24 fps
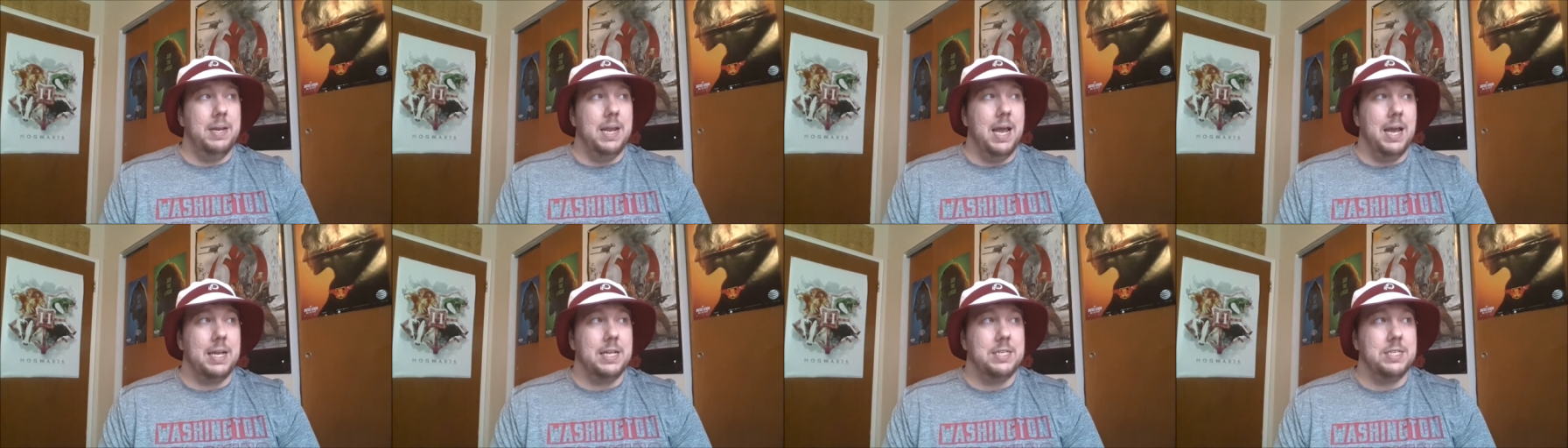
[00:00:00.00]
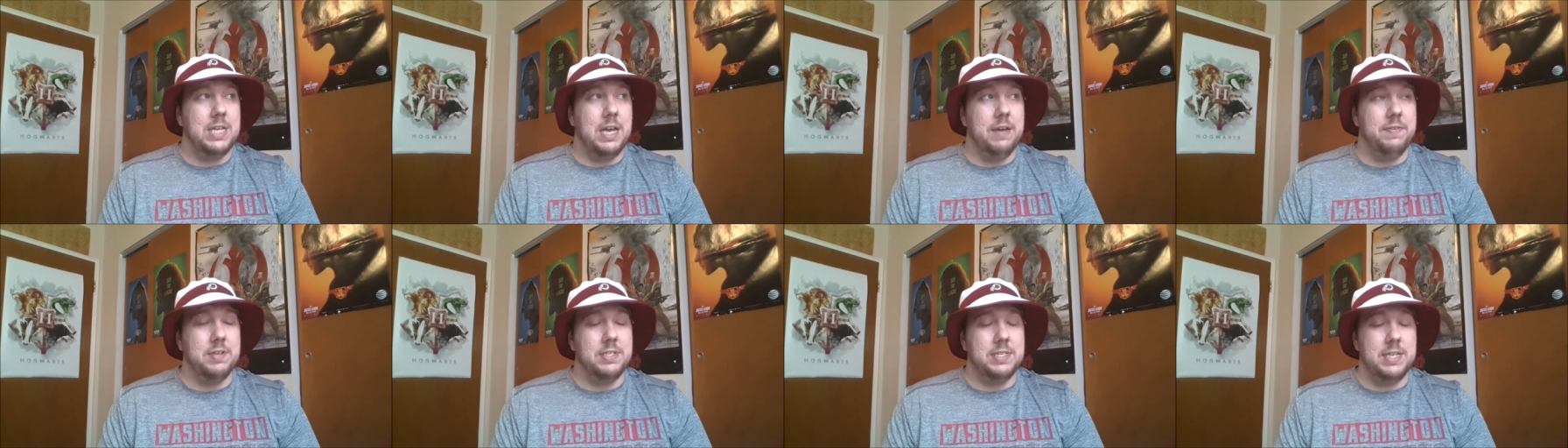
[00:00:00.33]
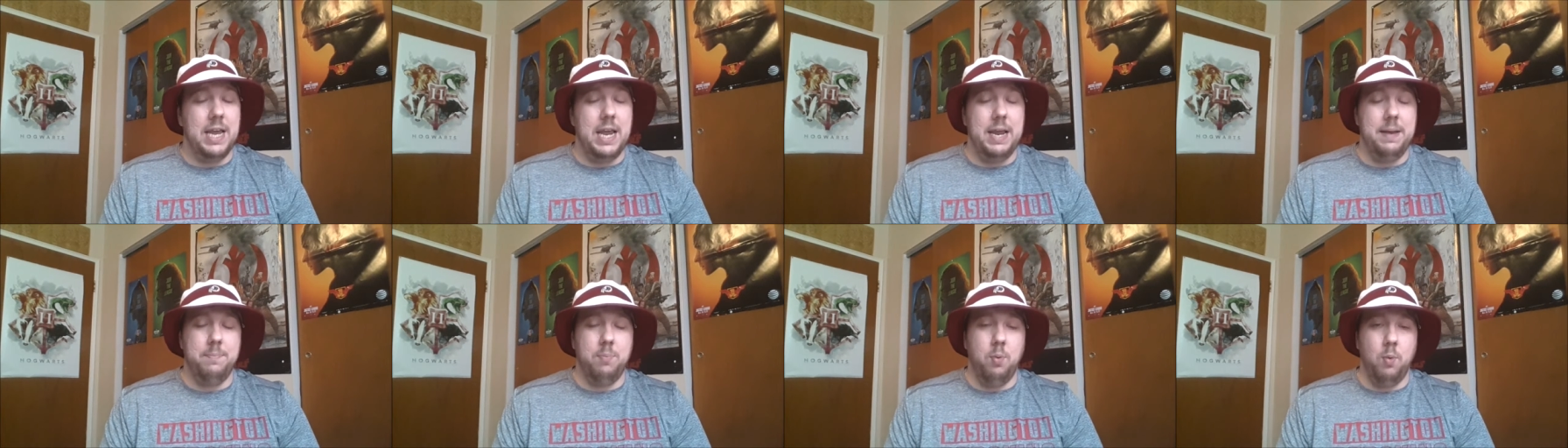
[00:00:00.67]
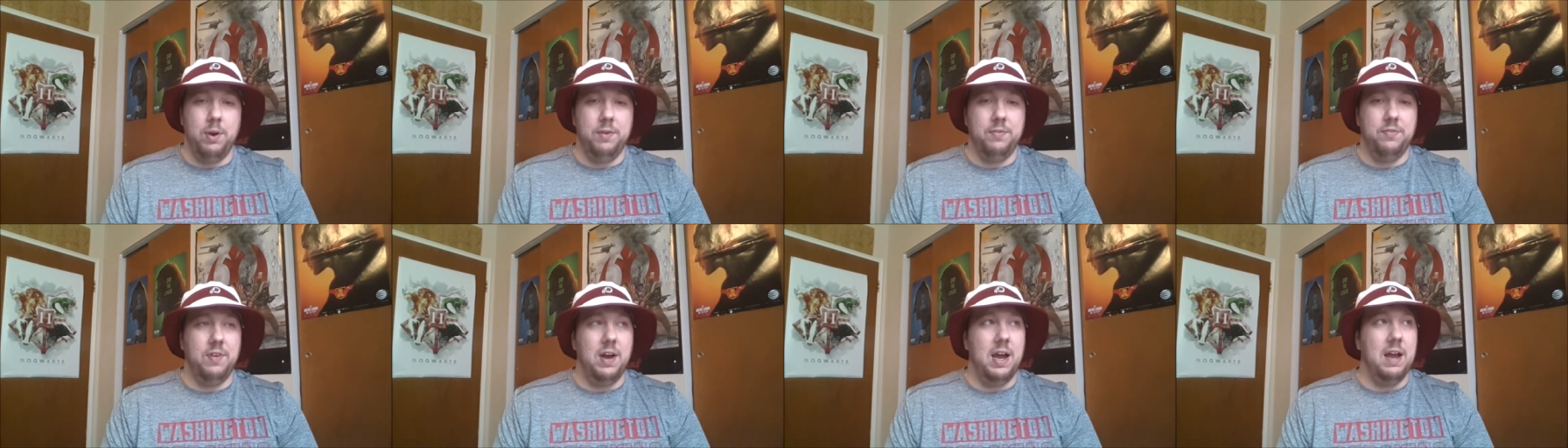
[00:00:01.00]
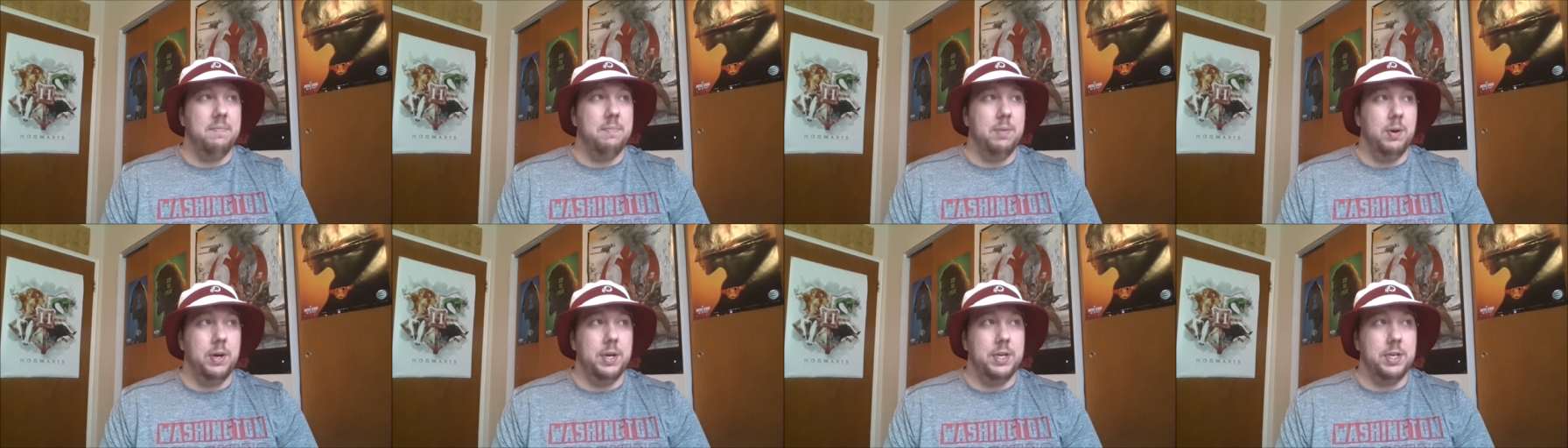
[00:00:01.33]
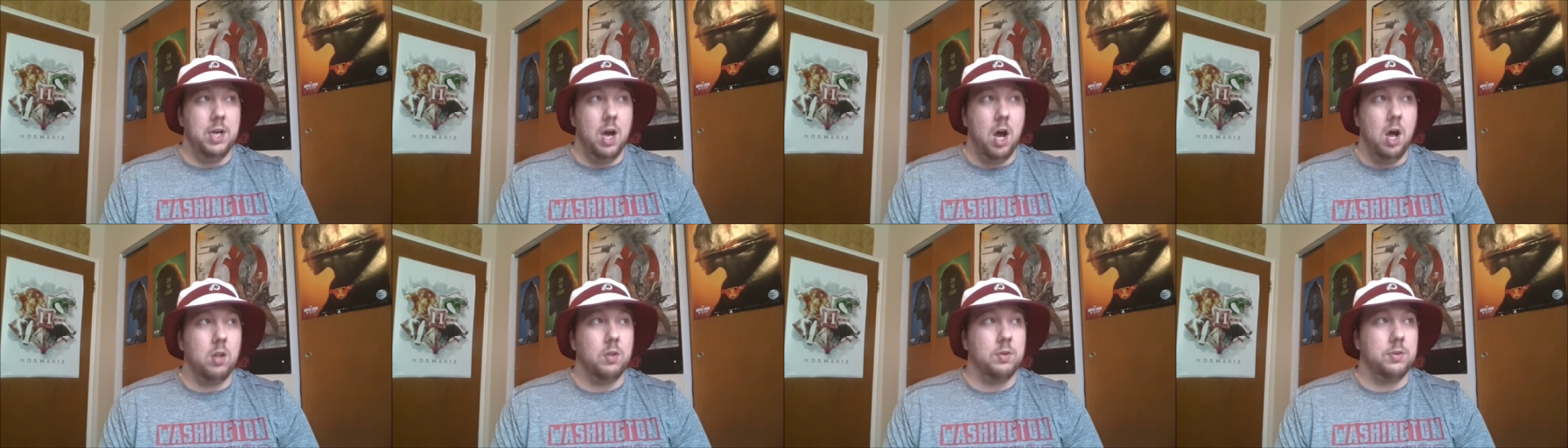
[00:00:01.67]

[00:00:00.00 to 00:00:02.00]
I mean, that could save us $8.5 million.